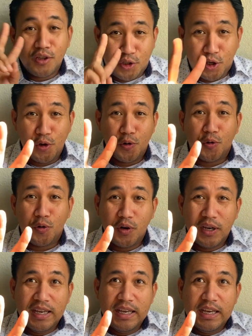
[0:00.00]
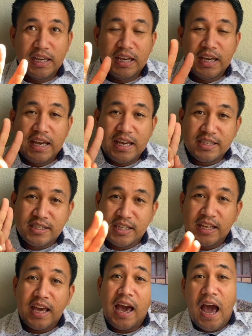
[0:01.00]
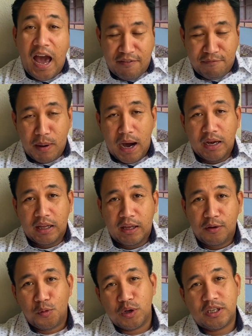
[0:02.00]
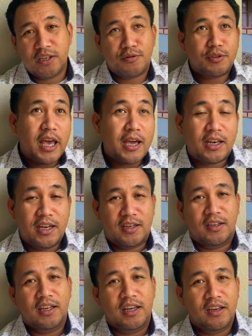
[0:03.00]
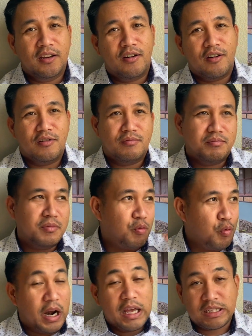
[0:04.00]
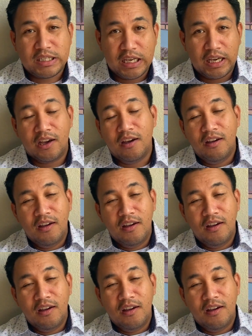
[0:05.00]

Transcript: 2 is the half body, which is technically, or what I see,